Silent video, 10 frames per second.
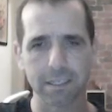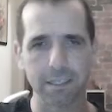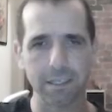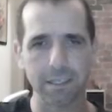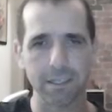
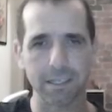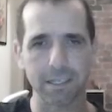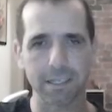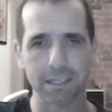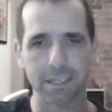Yeah,
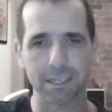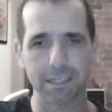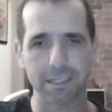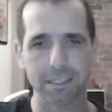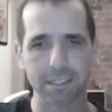okay.
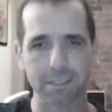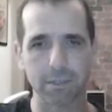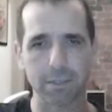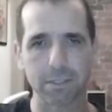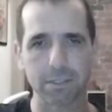So
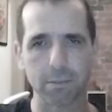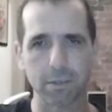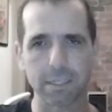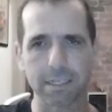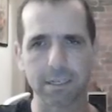
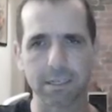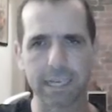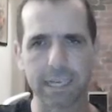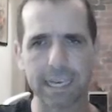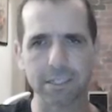white's
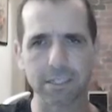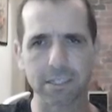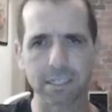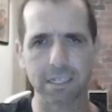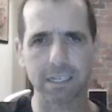king's
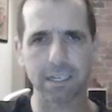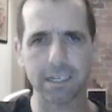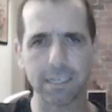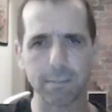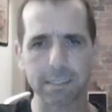just
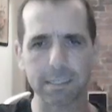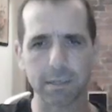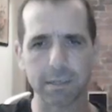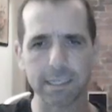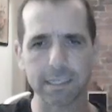slightly better
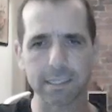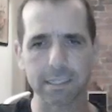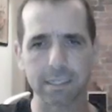placed.